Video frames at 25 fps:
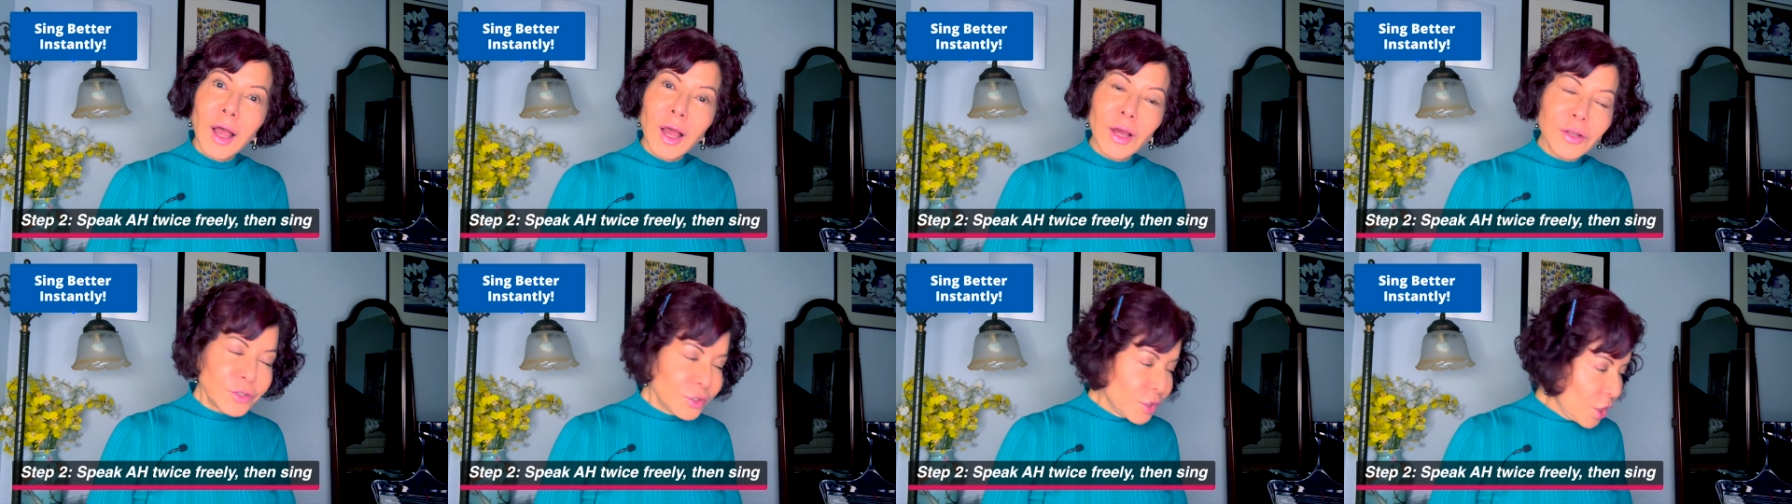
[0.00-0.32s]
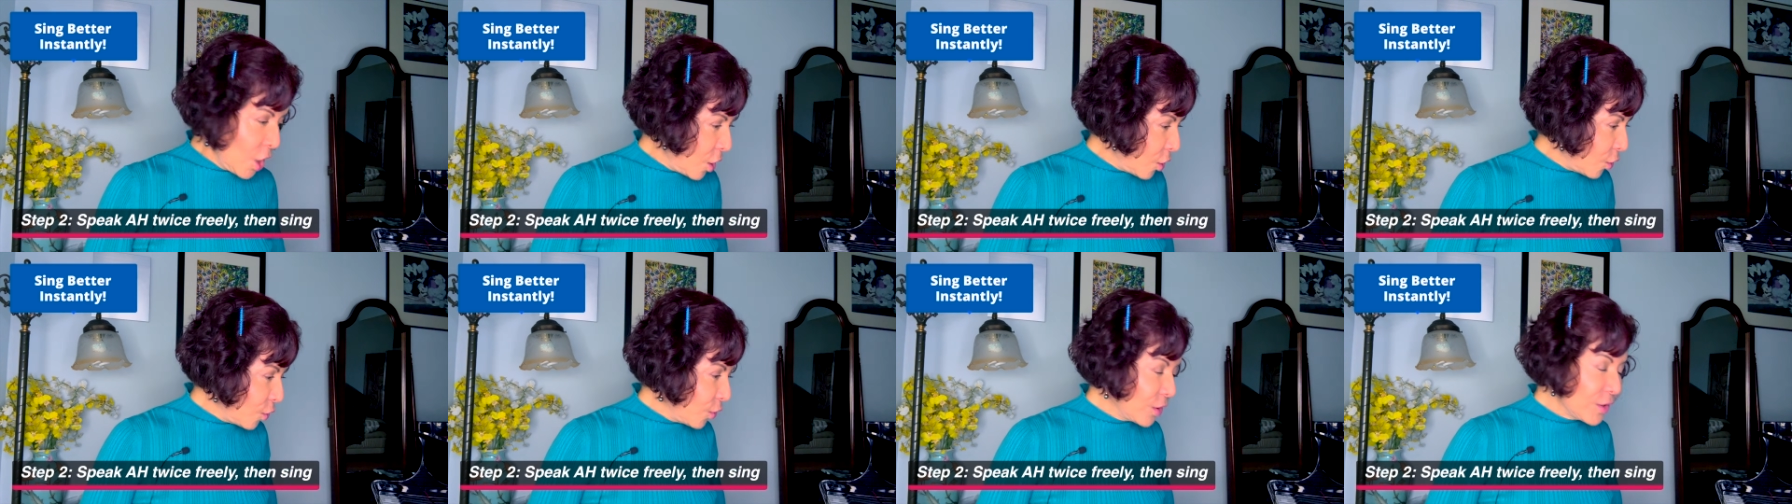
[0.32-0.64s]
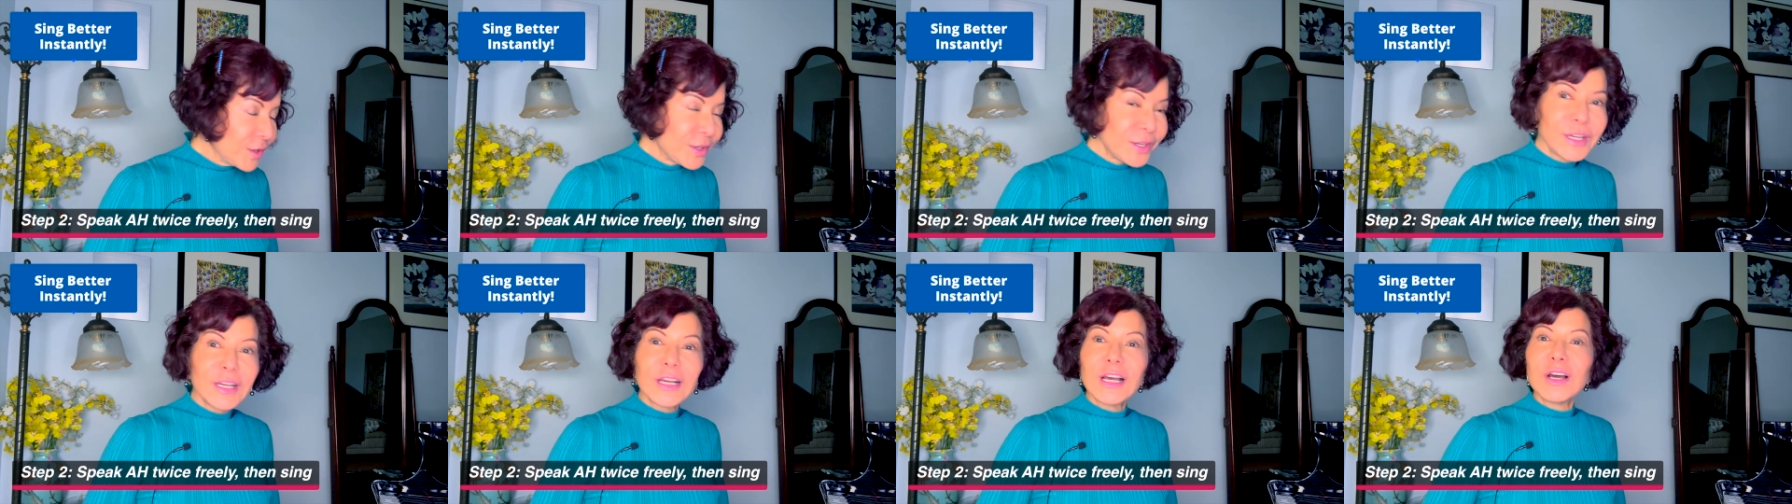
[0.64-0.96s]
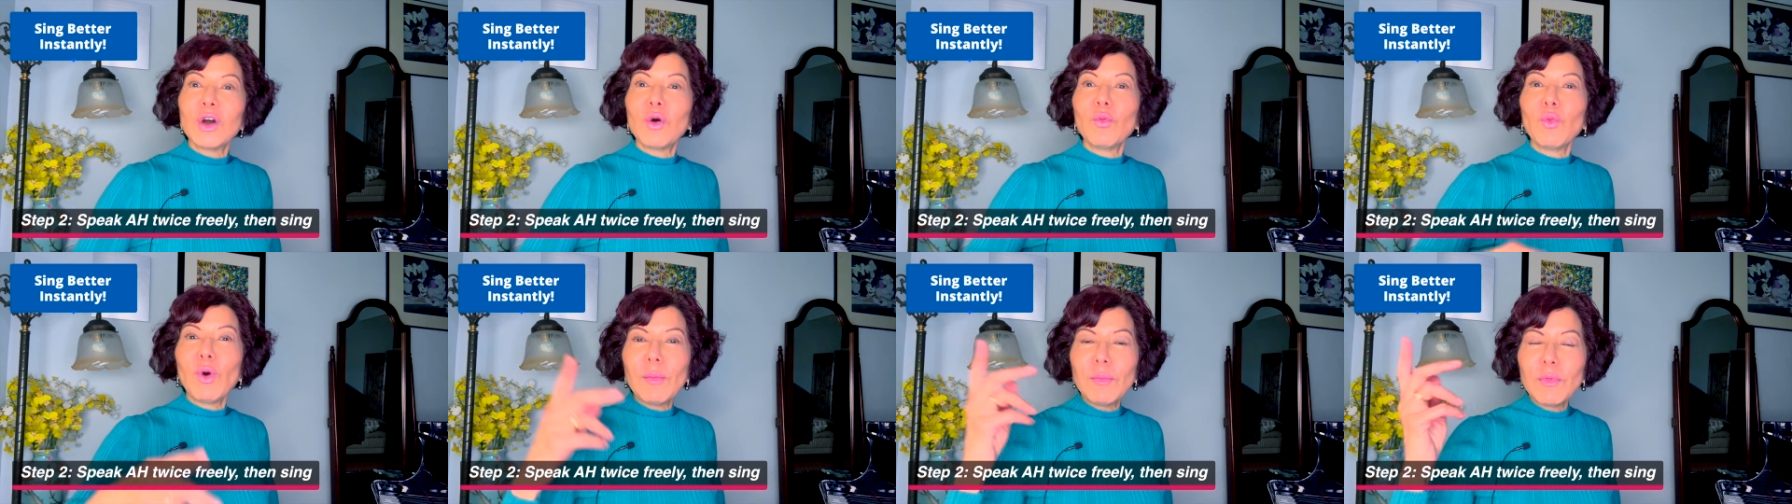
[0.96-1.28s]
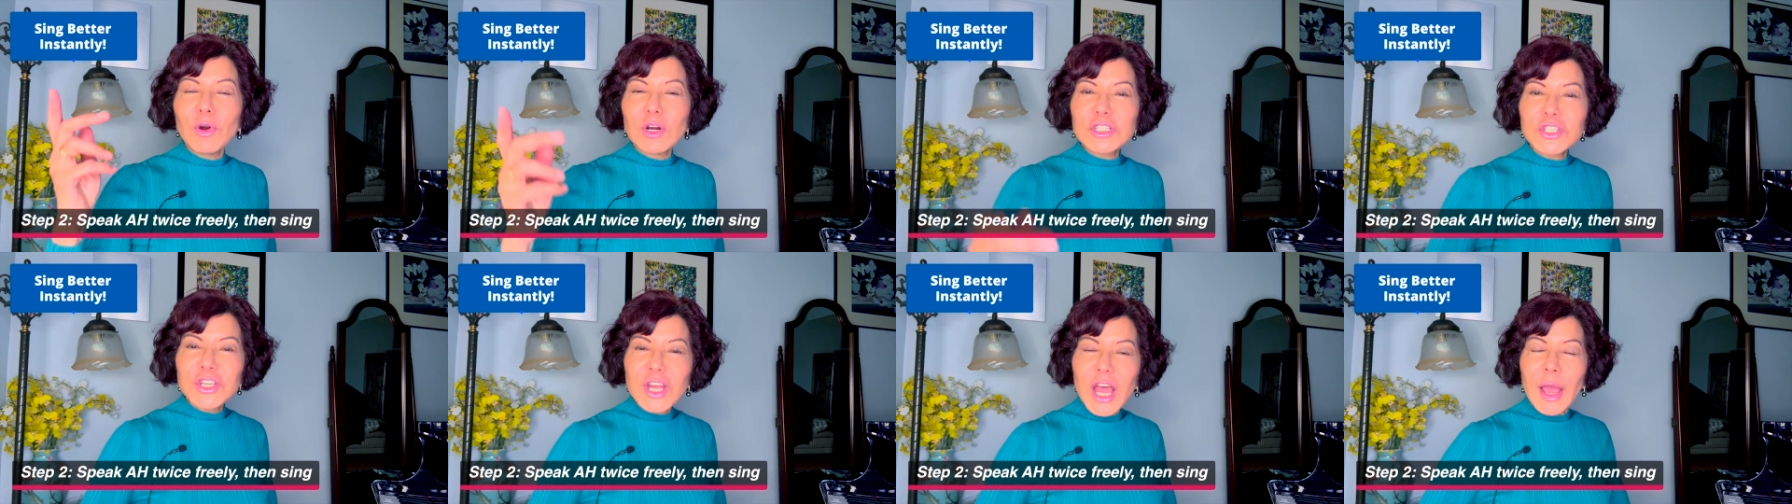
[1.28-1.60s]
no. One
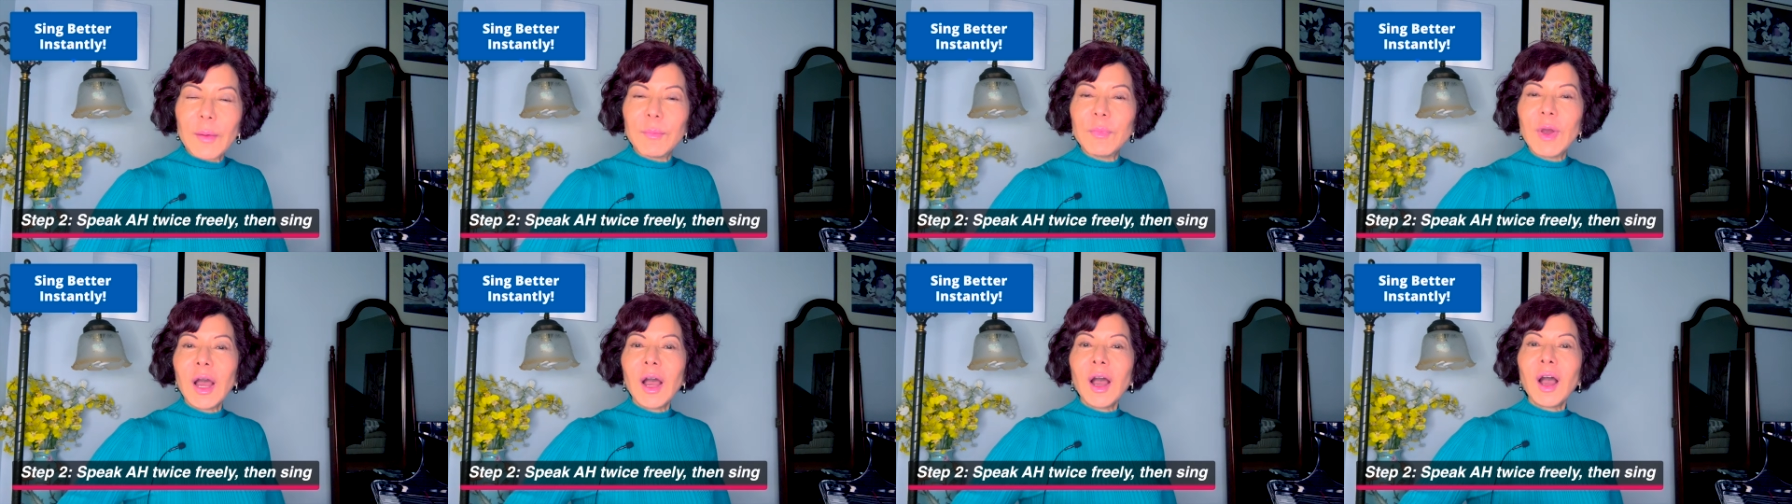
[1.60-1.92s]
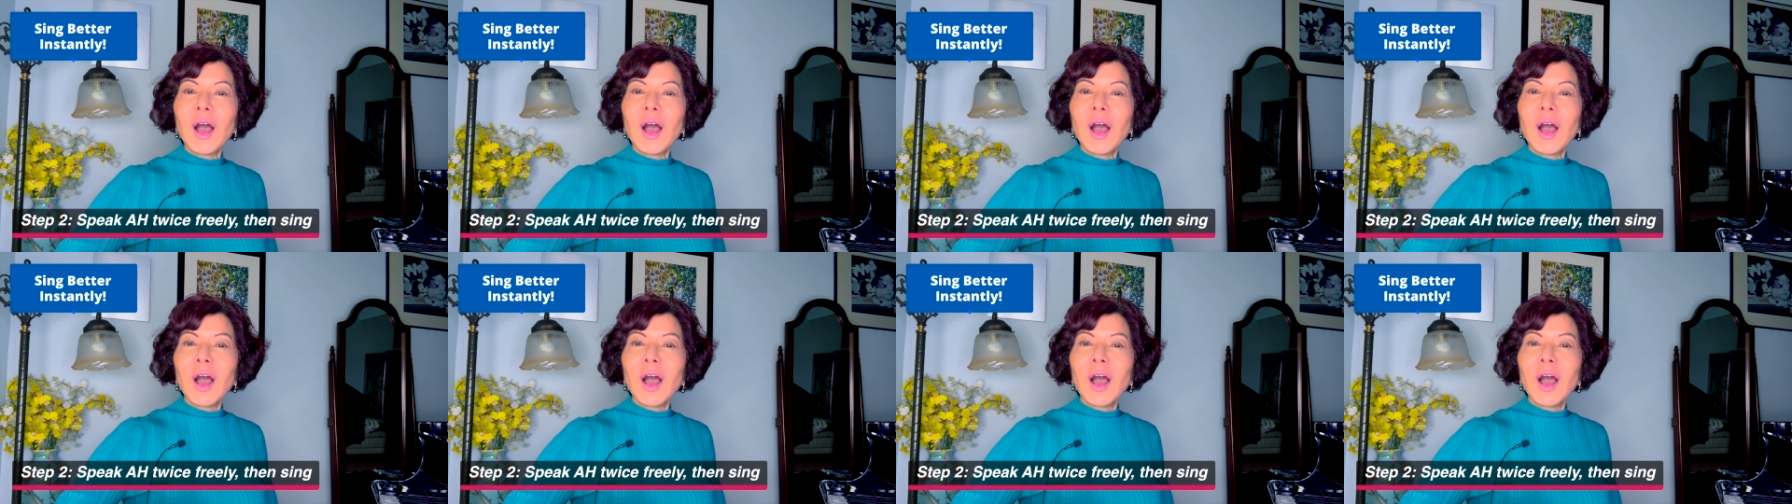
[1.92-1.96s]
more time.